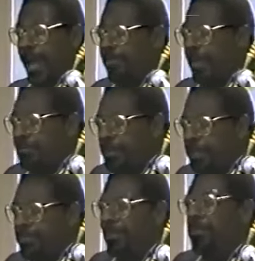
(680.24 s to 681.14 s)
And that
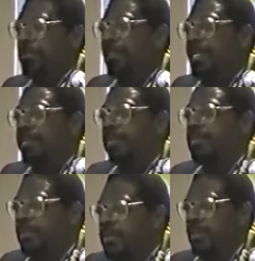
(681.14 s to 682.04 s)
people who teach
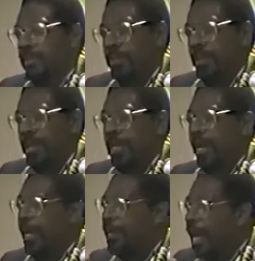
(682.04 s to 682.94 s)
it to you
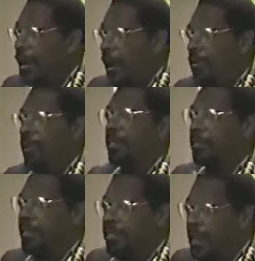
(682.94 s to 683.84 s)
are not always
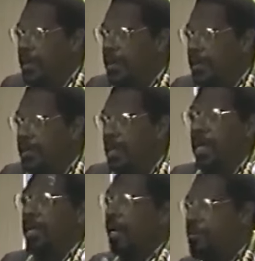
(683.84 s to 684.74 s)
concerned
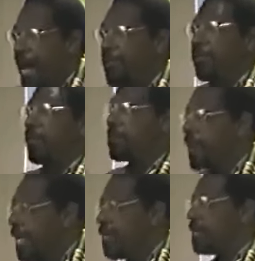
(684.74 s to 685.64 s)
about your
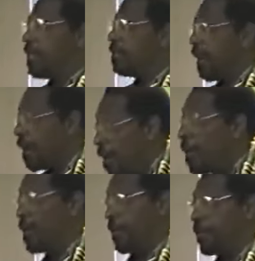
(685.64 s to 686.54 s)
praising the
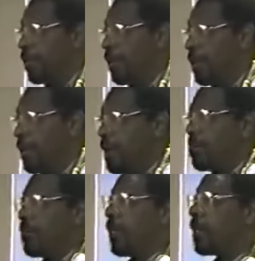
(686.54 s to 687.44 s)
Lord,
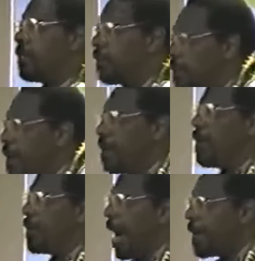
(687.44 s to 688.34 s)
but are
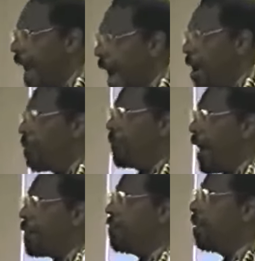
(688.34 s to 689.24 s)
concerned about how
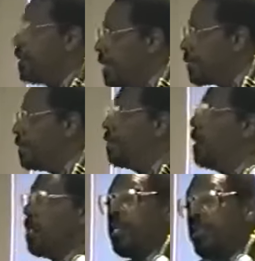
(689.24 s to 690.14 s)
that
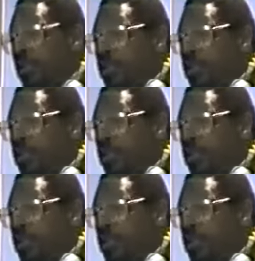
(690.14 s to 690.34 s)
religion is